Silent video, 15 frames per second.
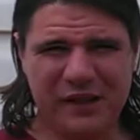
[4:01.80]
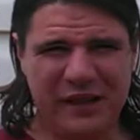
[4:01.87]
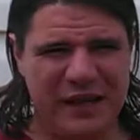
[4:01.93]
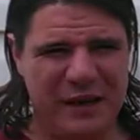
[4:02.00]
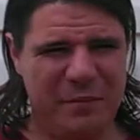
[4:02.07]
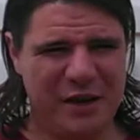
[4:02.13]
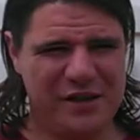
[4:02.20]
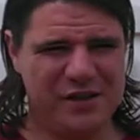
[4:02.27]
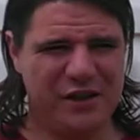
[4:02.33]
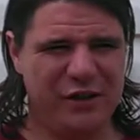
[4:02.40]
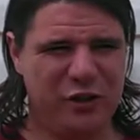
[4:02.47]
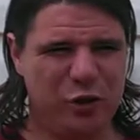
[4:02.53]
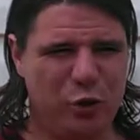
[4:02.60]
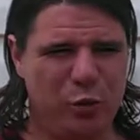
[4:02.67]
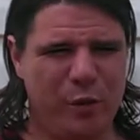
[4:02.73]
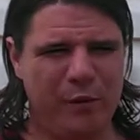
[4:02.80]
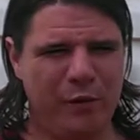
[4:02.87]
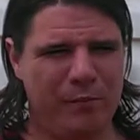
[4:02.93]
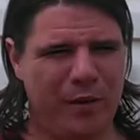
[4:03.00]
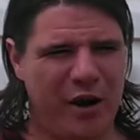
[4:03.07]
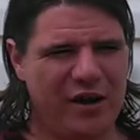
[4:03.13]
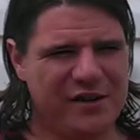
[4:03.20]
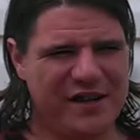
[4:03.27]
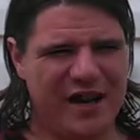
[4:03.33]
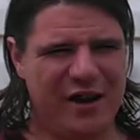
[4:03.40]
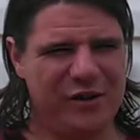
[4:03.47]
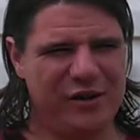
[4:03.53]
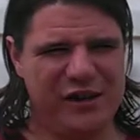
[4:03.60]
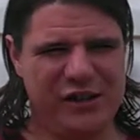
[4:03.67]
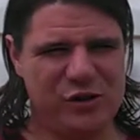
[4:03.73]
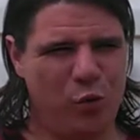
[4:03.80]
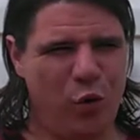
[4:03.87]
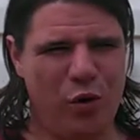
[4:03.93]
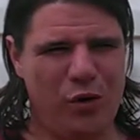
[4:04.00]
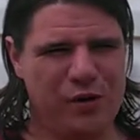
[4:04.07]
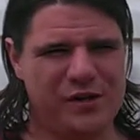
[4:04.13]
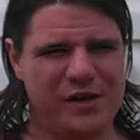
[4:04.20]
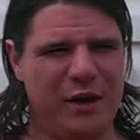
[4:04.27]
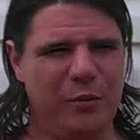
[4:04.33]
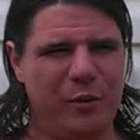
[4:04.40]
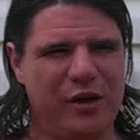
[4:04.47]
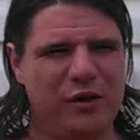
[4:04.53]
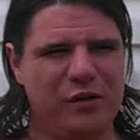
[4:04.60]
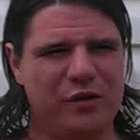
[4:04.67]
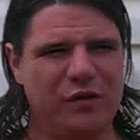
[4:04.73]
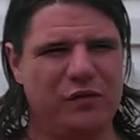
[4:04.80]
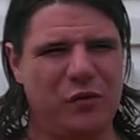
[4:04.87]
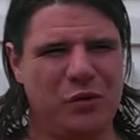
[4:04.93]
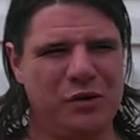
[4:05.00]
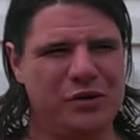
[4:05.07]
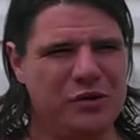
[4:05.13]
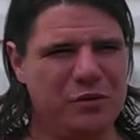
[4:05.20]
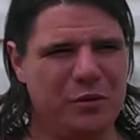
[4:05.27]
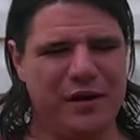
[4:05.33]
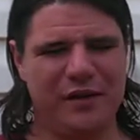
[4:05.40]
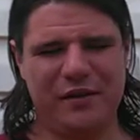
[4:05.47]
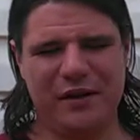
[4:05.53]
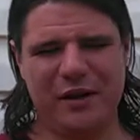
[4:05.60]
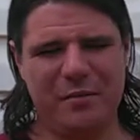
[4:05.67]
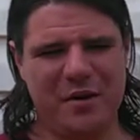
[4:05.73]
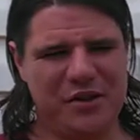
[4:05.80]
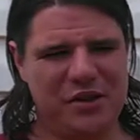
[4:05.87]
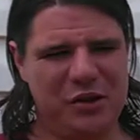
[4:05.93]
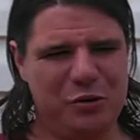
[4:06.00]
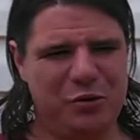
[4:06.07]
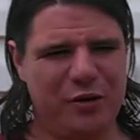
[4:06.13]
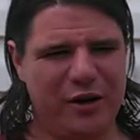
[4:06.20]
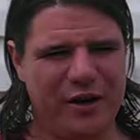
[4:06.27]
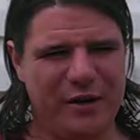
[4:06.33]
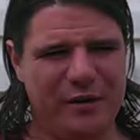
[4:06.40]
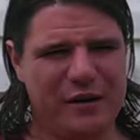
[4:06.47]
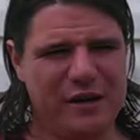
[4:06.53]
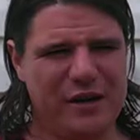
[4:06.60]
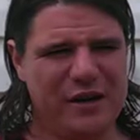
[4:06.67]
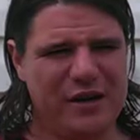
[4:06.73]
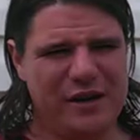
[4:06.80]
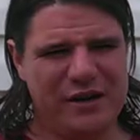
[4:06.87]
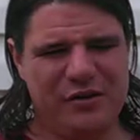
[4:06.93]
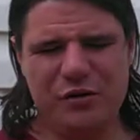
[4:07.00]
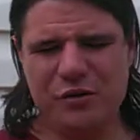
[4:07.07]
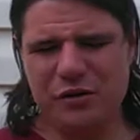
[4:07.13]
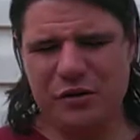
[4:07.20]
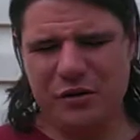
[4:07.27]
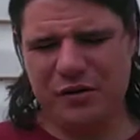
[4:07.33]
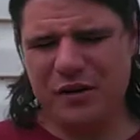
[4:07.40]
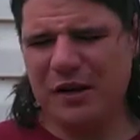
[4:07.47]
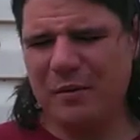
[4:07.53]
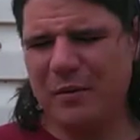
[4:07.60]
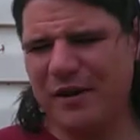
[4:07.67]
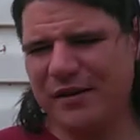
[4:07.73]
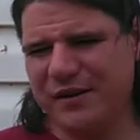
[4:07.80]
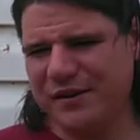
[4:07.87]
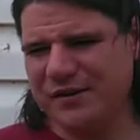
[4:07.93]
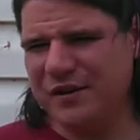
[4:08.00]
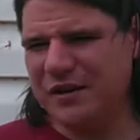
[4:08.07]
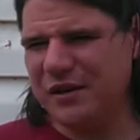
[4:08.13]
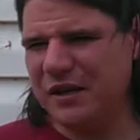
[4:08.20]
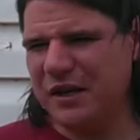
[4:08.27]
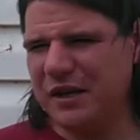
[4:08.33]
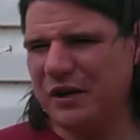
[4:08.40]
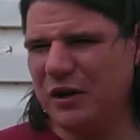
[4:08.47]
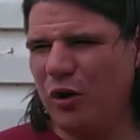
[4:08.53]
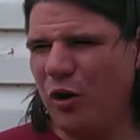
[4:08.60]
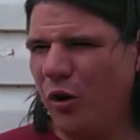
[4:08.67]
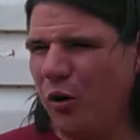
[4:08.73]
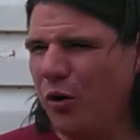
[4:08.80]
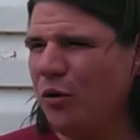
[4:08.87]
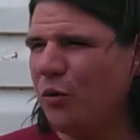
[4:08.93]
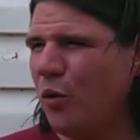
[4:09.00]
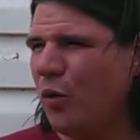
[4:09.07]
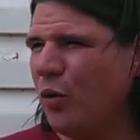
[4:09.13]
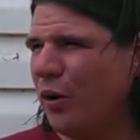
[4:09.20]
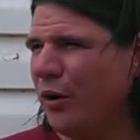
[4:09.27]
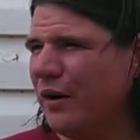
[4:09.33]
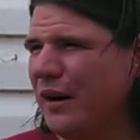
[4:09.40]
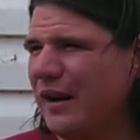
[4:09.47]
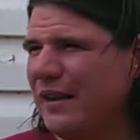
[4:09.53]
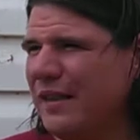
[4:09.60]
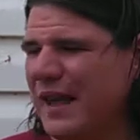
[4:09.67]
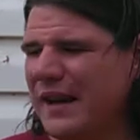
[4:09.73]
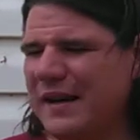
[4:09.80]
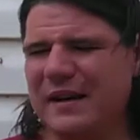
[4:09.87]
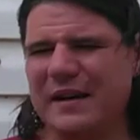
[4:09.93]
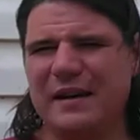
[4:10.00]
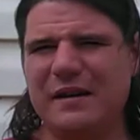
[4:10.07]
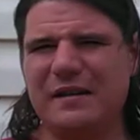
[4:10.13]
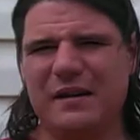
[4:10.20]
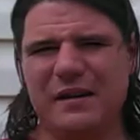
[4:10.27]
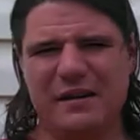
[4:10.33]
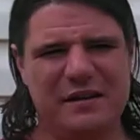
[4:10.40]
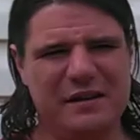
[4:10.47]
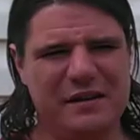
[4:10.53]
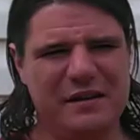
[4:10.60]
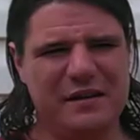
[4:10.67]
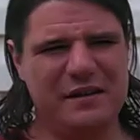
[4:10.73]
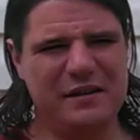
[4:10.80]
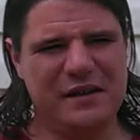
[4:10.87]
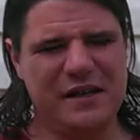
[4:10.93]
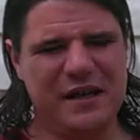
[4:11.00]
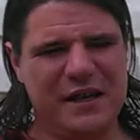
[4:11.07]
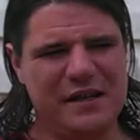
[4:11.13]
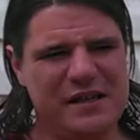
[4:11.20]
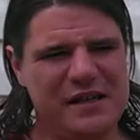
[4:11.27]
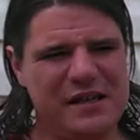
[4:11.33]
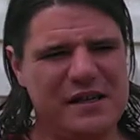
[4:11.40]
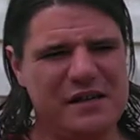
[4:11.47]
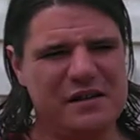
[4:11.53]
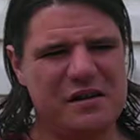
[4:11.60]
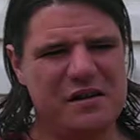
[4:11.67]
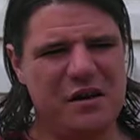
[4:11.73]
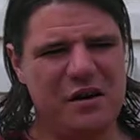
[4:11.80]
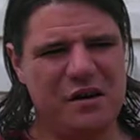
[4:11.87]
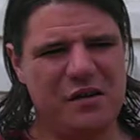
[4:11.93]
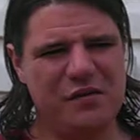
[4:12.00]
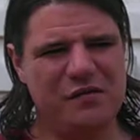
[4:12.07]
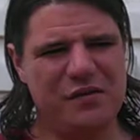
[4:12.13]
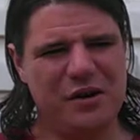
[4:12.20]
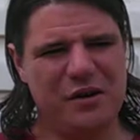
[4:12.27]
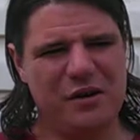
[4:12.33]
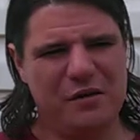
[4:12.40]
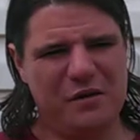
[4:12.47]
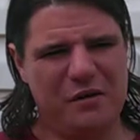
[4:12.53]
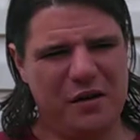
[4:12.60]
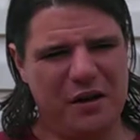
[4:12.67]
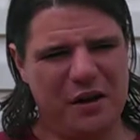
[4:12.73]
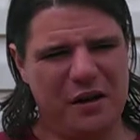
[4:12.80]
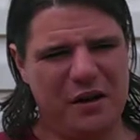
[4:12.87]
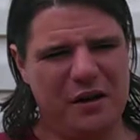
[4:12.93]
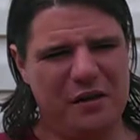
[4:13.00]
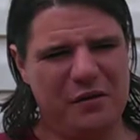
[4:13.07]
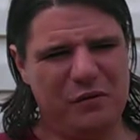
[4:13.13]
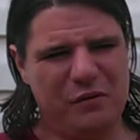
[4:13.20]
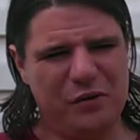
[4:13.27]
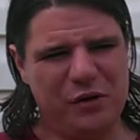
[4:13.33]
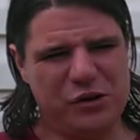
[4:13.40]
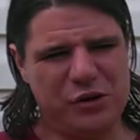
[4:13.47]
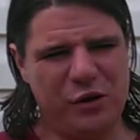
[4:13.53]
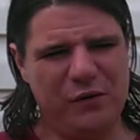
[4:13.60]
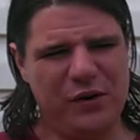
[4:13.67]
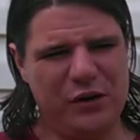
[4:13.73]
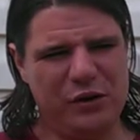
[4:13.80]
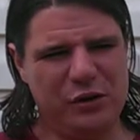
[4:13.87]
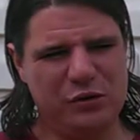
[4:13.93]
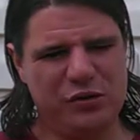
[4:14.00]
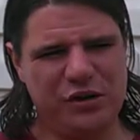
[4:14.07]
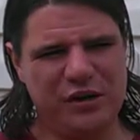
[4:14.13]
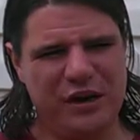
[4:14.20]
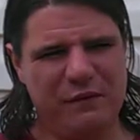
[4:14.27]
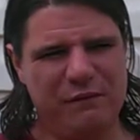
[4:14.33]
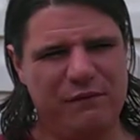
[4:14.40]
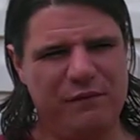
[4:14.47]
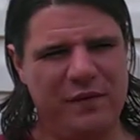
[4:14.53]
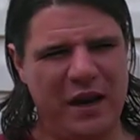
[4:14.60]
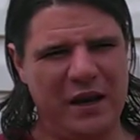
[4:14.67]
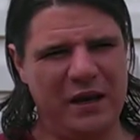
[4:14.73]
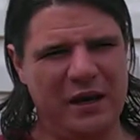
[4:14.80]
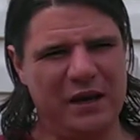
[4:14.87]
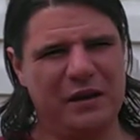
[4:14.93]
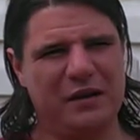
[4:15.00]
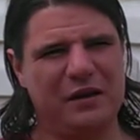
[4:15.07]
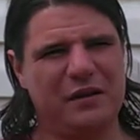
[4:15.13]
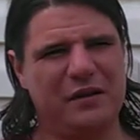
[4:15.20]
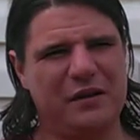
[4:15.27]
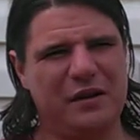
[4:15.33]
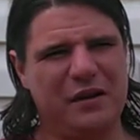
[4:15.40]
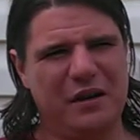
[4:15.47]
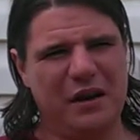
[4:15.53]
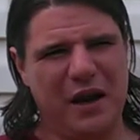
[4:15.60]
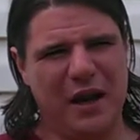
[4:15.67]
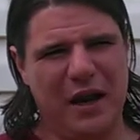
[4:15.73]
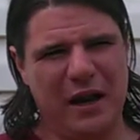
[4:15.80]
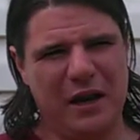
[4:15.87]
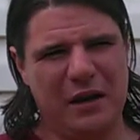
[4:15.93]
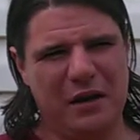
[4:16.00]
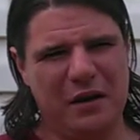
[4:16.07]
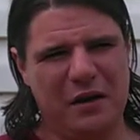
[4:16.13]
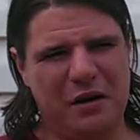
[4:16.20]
he basically knew we were bogged down in these wars and that we couldn't afford to do anything about the Ukraine. You think about this. In the Cold War, that the idea of the Soviet Union invading a